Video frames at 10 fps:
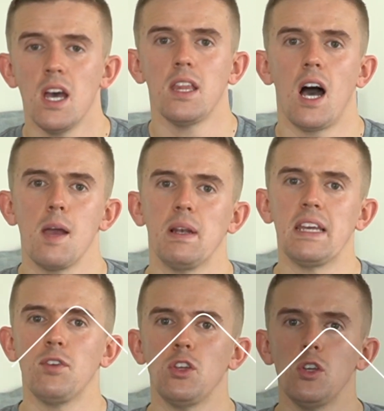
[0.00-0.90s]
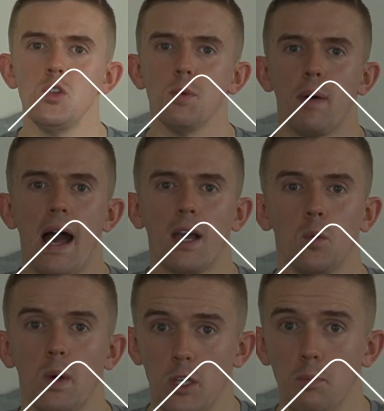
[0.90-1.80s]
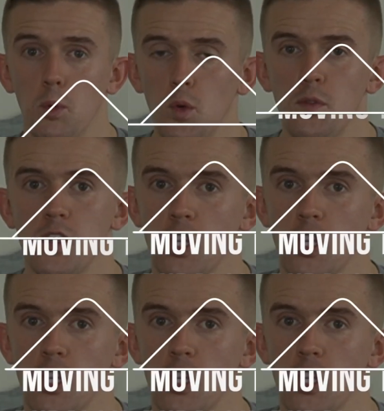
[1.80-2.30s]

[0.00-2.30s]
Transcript: that I believe you should pack when you move to